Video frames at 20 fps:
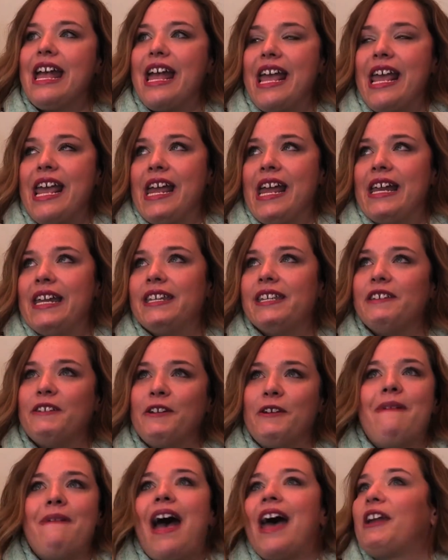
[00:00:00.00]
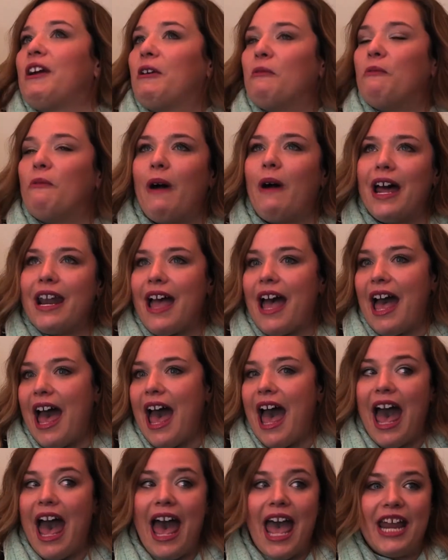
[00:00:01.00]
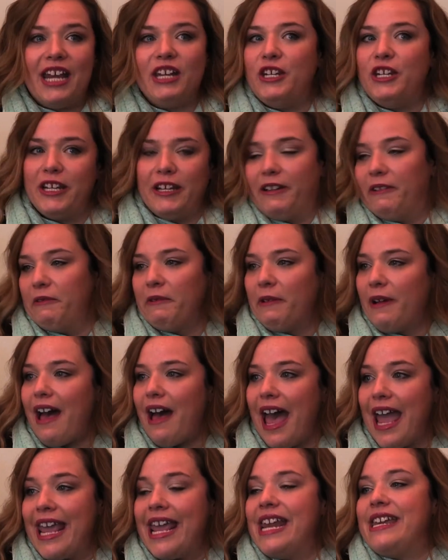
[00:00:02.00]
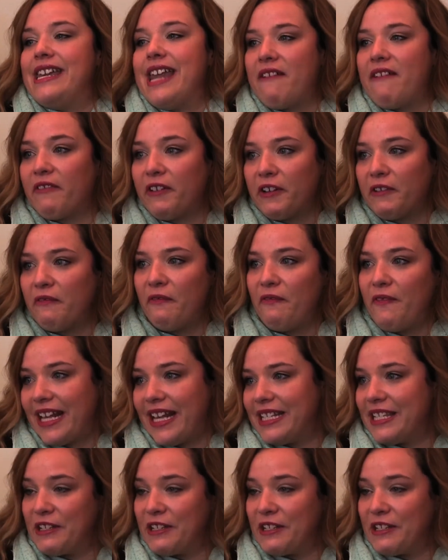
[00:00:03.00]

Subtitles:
And no matter what I do, I can never fix